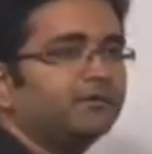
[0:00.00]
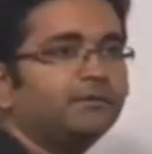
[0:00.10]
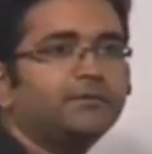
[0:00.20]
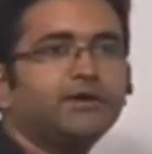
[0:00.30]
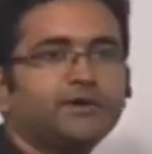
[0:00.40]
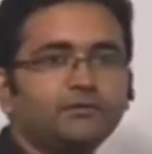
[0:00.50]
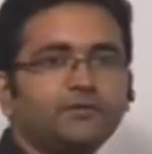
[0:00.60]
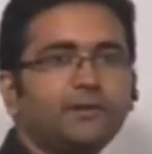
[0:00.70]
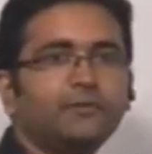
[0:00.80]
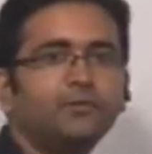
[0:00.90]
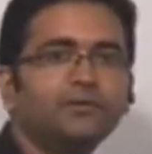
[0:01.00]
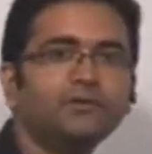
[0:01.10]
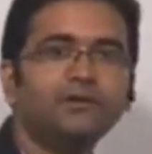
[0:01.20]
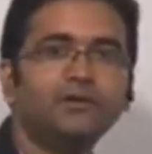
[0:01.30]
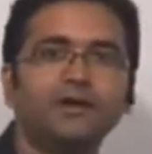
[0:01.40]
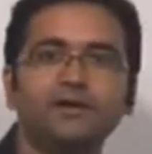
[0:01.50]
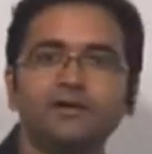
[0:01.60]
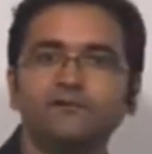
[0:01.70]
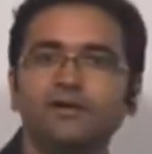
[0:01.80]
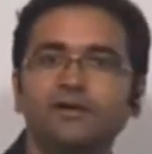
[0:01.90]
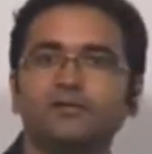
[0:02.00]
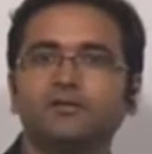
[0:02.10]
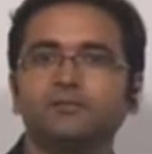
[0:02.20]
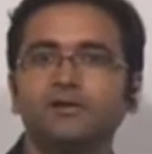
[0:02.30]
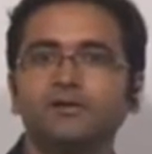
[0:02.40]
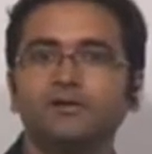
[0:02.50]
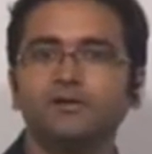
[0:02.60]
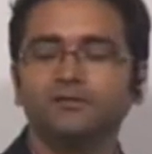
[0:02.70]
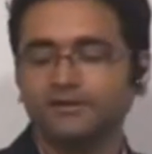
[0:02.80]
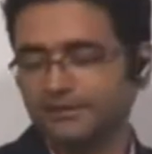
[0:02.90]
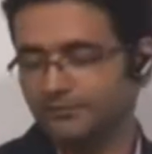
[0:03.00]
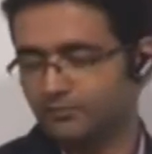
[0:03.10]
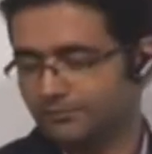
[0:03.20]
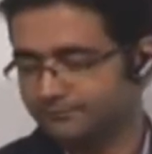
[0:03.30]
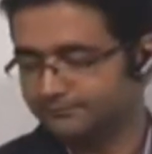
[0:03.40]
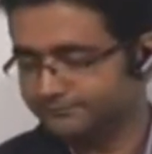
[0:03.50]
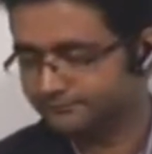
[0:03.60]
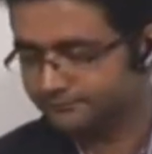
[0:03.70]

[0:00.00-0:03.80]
system in continuous time domain, I can define system in discrete time domain.